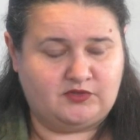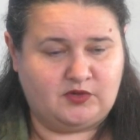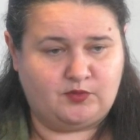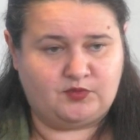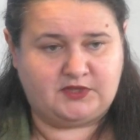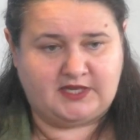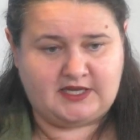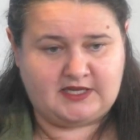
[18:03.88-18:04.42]

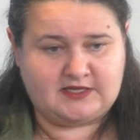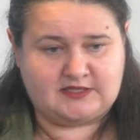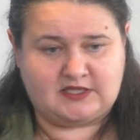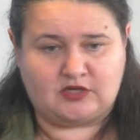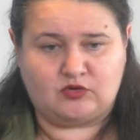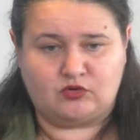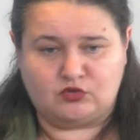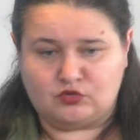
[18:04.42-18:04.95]
replace the
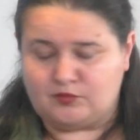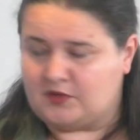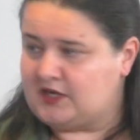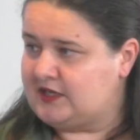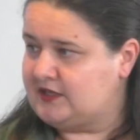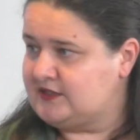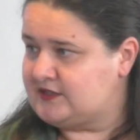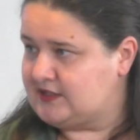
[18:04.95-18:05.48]
coal
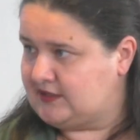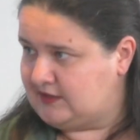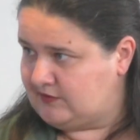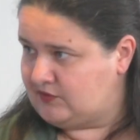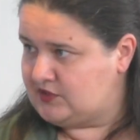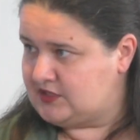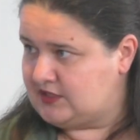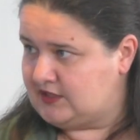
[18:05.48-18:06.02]
mines and
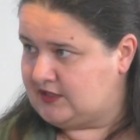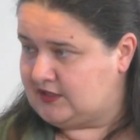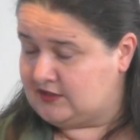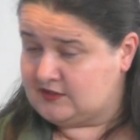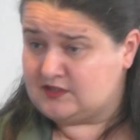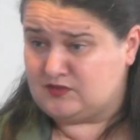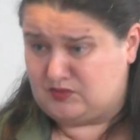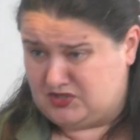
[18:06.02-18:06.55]
everything
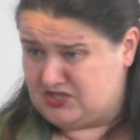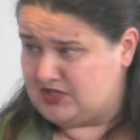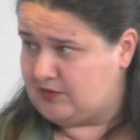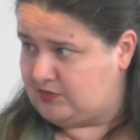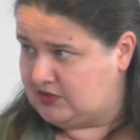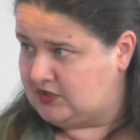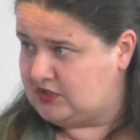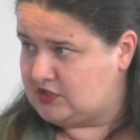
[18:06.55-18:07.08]
else which have
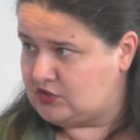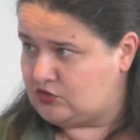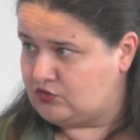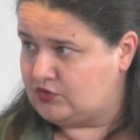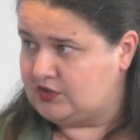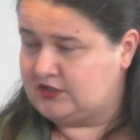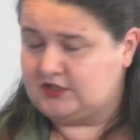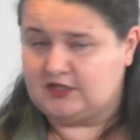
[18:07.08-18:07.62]
been
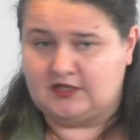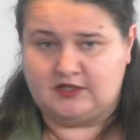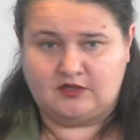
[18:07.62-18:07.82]
destroyed